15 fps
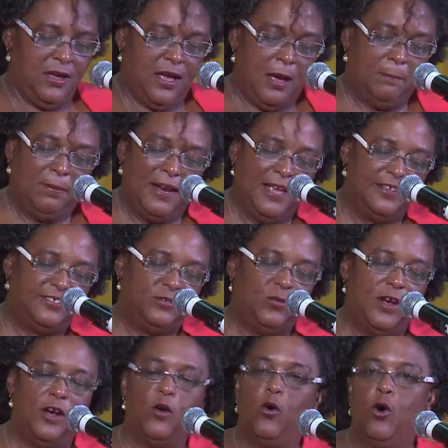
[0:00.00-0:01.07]
a place
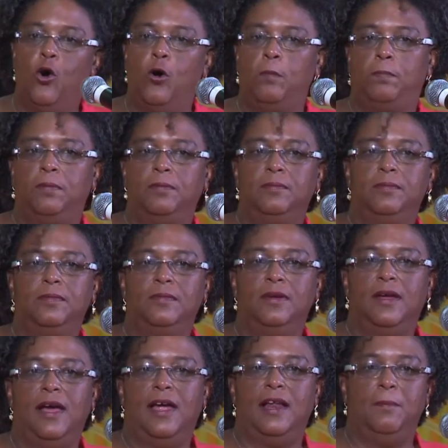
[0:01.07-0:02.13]
where hope
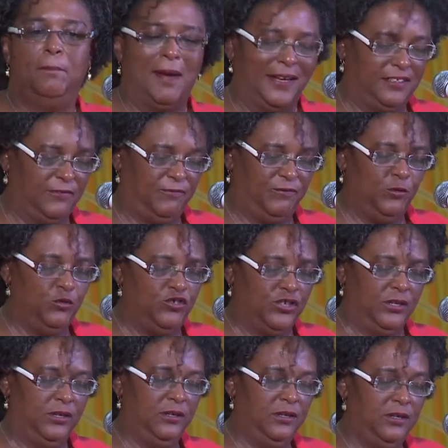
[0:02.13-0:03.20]
and a better
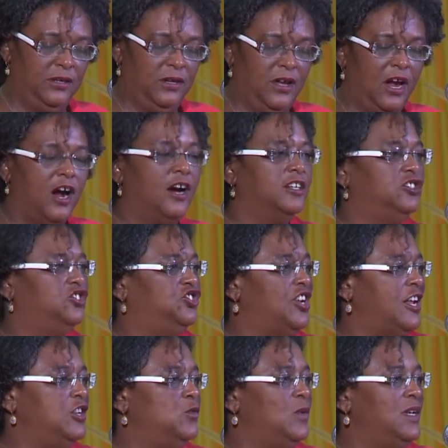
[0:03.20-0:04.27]
future are
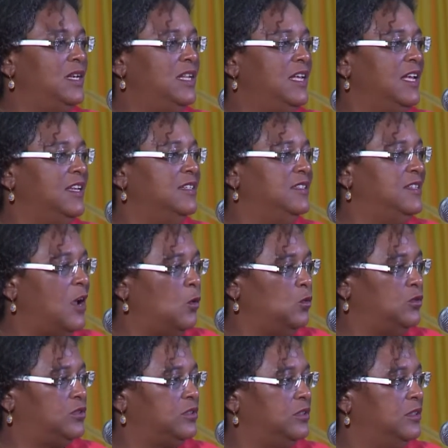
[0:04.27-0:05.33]
genuinely in
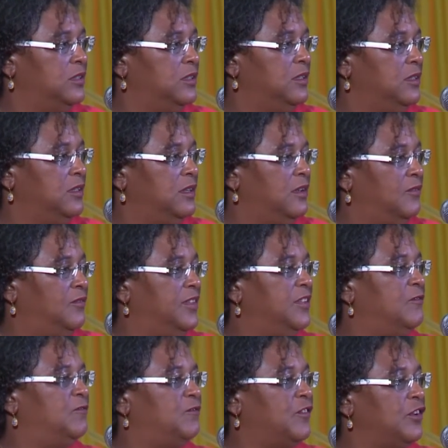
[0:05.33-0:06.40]
doubt for the
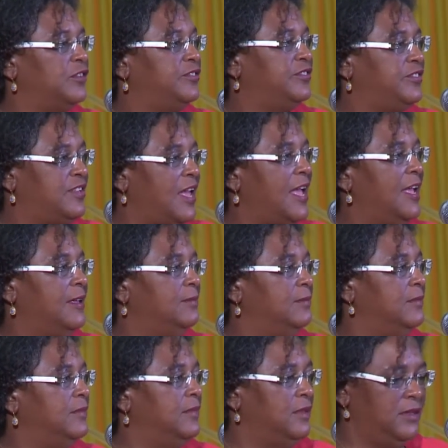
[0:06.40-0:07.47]
first
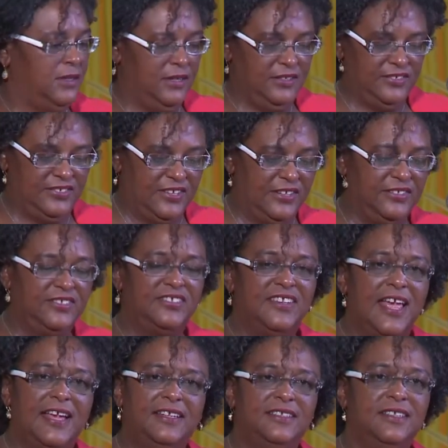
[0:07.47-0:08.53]
time since
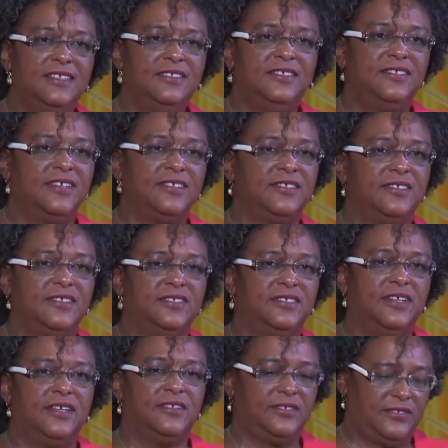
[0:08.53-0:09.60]

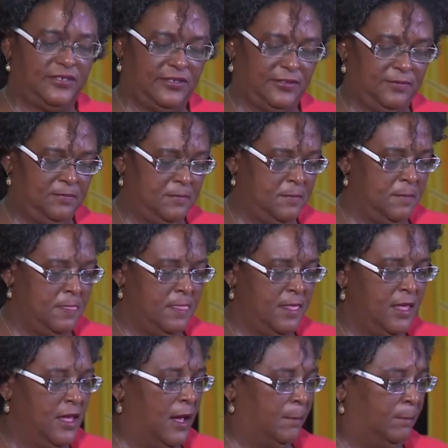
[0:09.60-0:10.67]
1966.
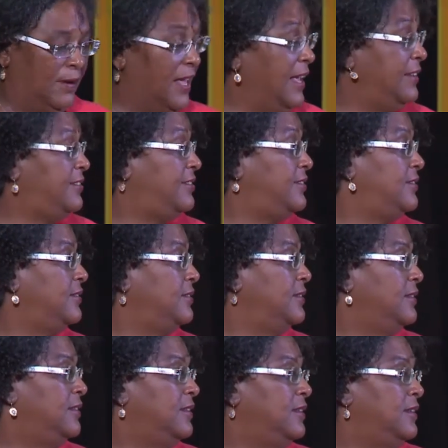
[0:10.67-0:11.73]
A place
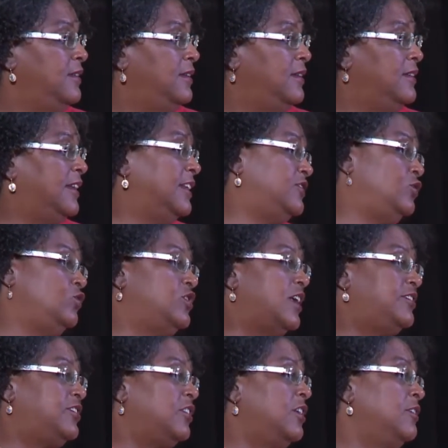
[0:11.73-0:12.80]
that, as you
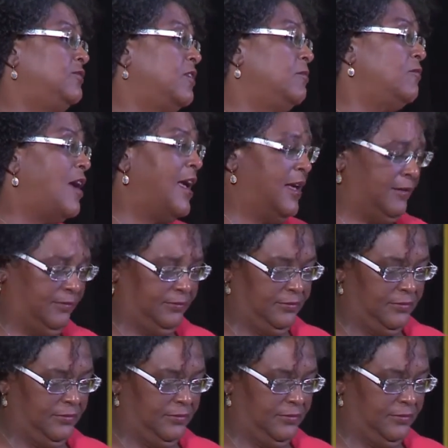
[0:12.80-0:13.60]
just heard from Ryan,